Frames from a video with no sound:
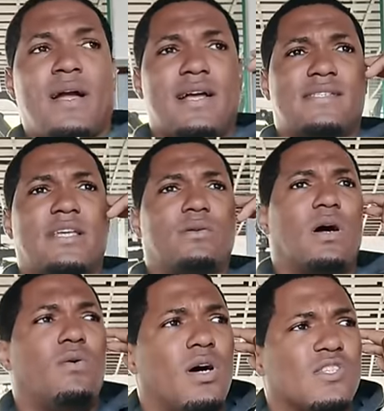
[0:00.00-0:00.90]
I said
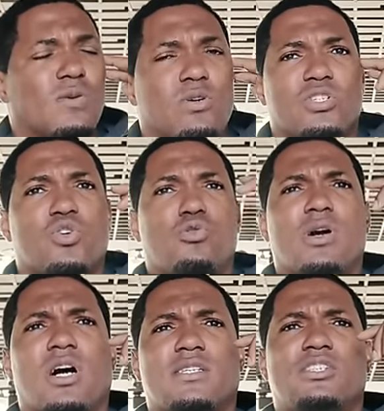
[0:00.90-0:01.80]
I want somewhere to go
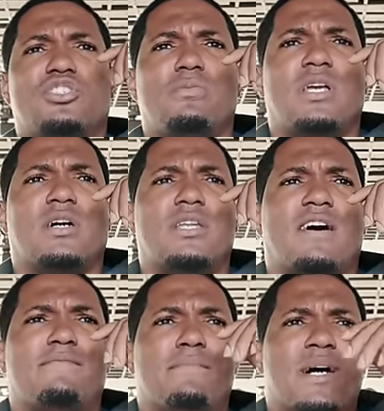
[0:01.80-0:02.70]
because in Jamaica they
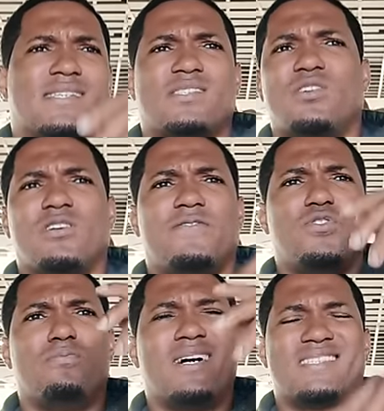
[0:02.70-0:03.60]
have mass
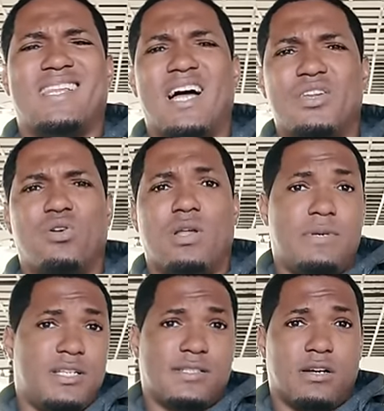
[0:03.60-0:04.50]
curfew, mass lockdown. I
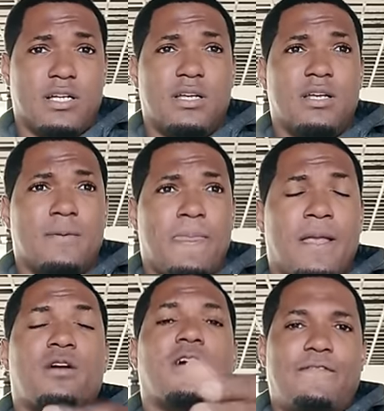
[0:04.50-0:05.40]
mean, sorry,
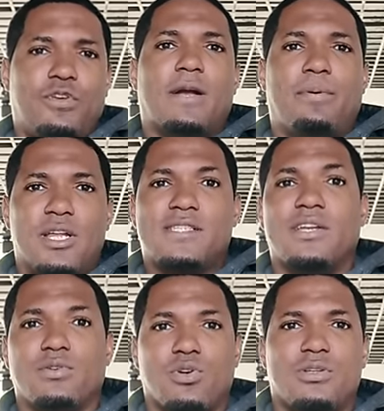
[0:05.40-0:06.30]
curfew. Yeah, police
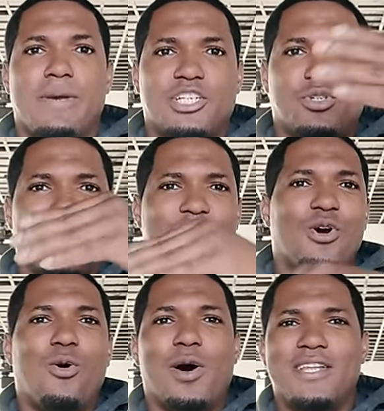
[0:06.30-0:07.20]
on the road to make sure that
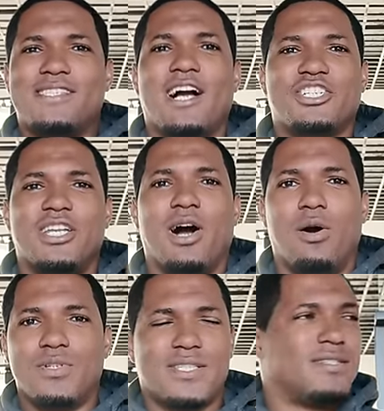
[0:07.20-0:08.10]
no one is actually
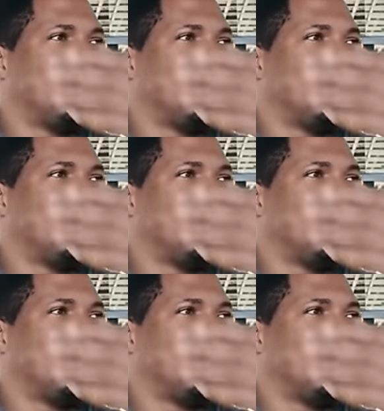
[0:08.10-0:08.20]
out.